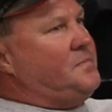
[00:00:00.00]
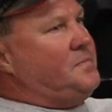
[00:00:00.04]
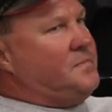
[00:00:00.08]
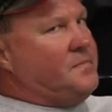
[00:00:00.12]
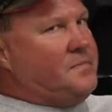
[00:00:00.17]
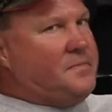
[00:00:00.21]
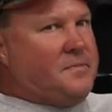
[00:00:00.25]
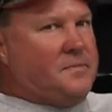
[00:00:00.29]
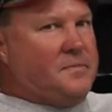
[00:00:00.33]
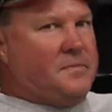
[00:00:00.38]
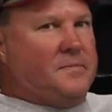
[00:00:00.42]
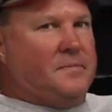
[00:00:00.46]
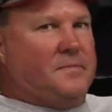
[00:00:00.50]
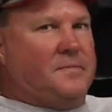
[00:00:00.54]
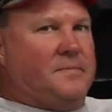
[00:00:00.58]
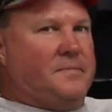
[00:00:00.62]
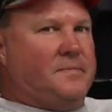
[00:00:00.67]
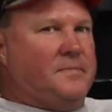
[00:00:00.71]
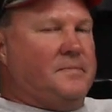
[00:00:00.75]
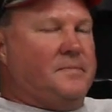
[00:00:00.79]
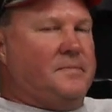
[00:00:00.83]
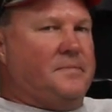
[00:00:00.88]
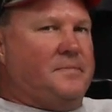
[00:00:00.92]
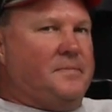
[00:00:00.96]

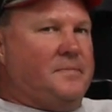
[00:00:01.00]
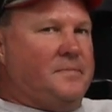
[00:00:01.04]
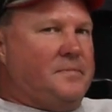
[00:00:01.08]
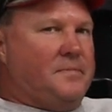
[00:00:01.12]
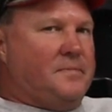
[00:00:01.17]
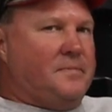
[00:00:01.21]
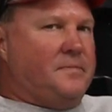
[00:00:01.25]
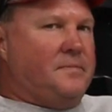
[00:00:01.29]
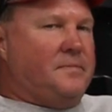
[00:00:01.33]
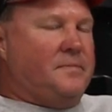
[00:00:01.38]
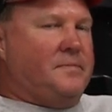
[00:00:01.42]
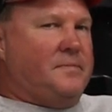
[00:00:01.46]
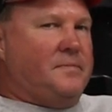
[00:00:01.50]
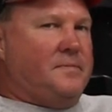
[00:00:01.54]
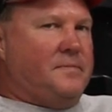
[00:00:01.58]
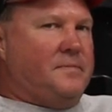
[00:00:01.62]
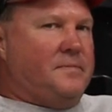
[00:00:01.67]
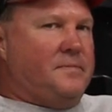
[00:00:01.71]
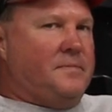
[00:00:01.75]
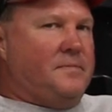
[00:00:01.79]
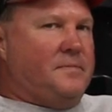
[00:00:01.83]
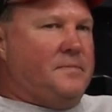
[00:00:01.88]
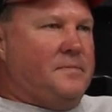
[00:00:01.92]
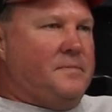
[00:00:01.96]

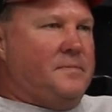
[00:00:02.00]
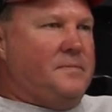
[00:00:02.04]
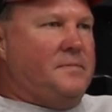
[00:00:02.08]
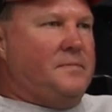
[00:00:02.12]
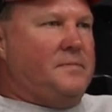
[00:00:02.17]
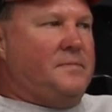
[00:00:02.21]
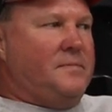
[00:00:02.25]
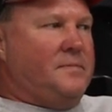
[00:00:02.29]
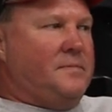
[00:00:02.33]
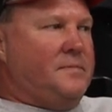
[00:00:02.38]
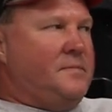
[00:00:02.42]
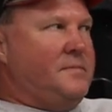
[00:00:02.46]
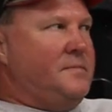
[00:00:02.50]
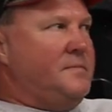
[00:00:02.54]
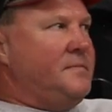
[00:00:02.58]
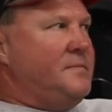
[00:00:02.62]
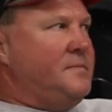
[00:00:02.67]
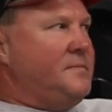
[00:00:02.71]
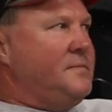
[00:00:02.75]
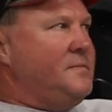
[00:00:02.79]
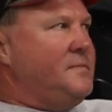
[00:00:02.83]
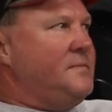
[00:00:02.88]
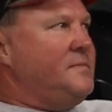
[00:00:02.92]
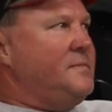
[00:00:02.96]

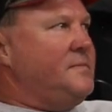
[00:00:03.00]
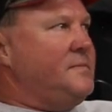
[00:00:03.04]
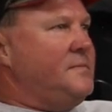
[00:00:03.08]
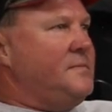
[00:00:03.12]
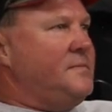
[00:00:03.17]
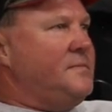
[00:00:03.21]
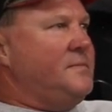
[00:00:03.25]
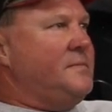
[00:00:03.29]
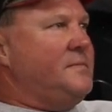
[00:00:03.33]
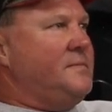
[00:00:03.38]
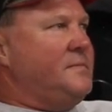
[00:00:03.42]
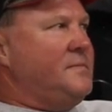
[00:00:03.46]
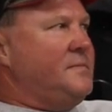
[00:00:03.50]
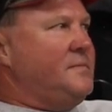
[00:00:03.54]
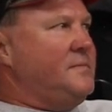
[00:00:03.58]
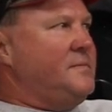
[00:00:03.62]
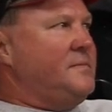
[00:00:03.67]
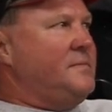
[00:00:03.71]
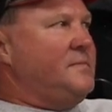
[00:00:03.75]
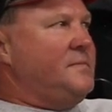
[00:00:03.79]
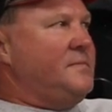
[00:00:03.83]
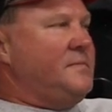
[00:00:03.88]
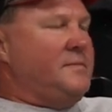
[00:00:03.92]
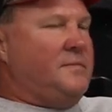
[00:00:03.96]

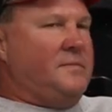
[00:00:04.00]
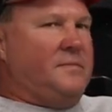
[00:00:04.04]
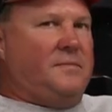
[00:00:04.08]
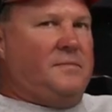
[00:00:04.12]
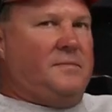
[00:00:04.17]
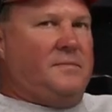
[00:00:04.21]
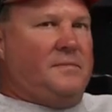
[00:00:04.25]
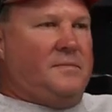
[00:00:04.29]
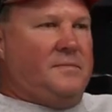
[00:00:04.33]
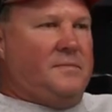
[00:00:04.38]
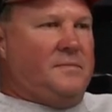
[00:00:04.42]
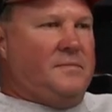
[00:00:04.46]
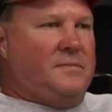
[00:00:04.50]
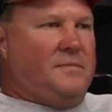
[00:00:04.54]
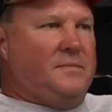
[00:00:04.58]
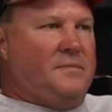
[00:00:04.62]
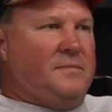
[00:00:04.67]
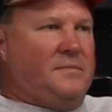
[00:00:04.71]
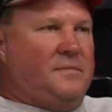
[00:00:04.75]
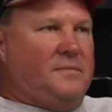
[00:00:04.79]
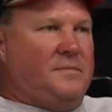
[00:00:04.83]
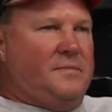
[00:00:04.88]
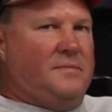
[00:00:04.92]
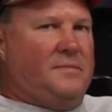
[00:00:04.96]

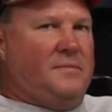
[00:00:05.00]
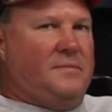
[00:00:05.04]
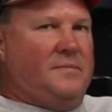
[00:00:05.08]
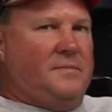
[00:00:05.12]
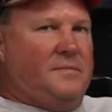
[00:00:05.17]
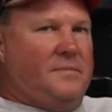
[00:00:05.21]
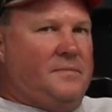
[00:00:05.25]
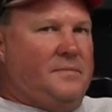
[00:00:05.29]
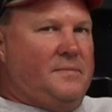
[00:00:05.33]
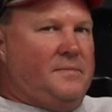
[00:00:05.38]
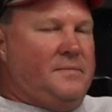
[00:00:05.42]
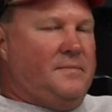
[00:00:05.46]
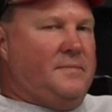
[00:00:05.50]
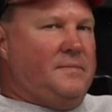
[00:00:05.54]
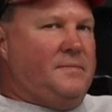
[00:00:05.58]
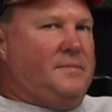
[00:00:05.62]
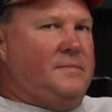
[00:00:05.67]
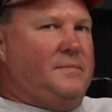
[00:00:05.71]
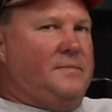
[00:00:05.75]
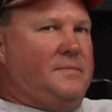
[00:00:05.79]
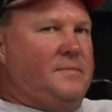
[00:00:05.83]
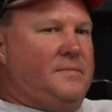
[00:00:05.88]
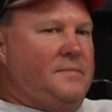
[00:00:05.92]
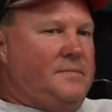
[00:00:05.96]

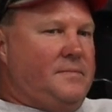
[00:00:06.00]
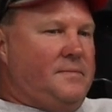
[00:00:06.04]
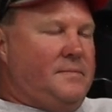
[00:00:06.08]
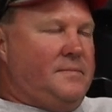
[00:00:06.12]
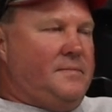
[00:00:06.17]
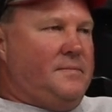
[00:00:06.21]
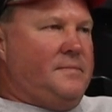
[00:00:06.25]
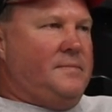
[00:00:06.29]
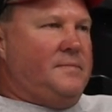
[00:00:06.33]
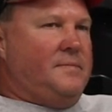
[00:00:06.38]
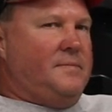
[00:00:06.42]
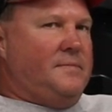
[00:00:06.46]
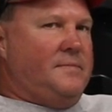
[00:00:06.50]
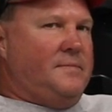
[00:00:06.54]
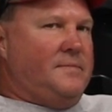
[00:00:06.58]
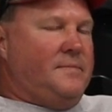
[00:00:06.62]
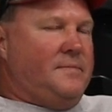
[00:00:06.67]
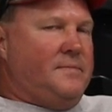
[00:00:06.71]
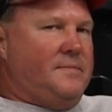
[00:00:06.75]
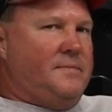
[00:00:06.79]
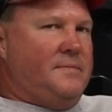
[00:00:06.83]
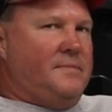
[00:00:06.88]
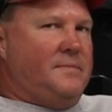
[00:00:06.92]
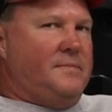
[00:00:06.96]

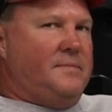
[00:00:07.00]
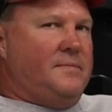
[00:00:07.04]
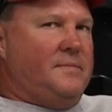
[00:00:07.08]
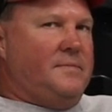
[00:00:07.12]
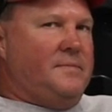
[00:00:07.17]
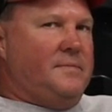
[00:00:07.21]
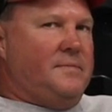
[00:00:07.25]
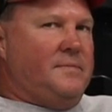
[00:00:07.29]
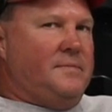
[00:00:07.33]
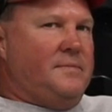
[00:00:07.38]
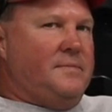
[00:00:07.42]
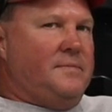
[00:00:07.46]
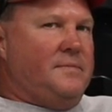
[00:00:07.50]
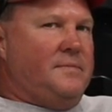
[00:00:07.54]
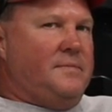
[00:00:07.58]
No words are spoken by the person on screen.